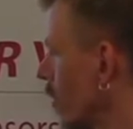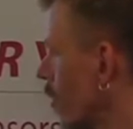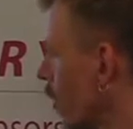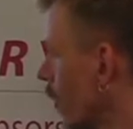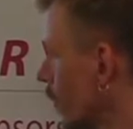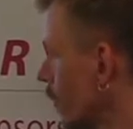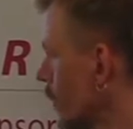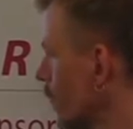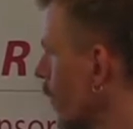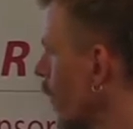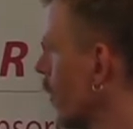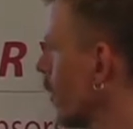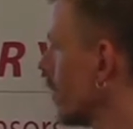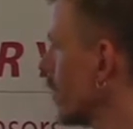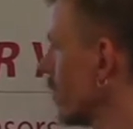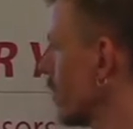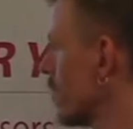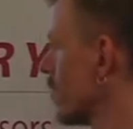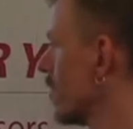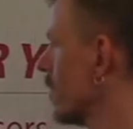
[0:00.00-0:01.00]
cons
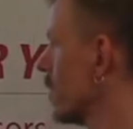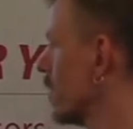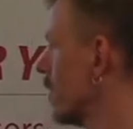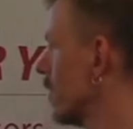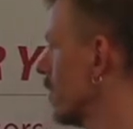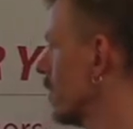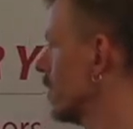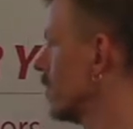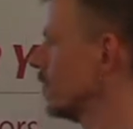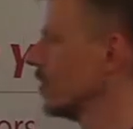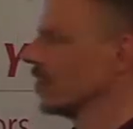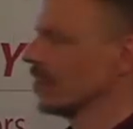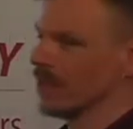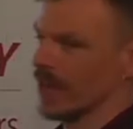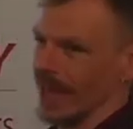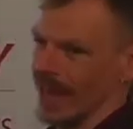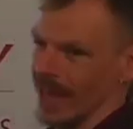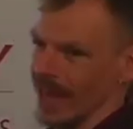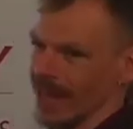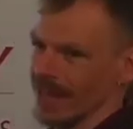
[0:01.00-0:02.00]
pointer to
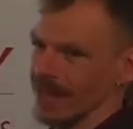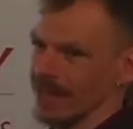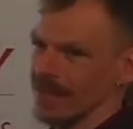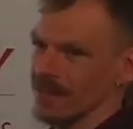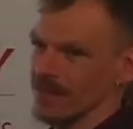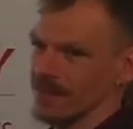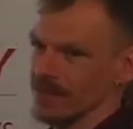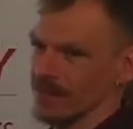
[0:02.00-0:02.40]
the A,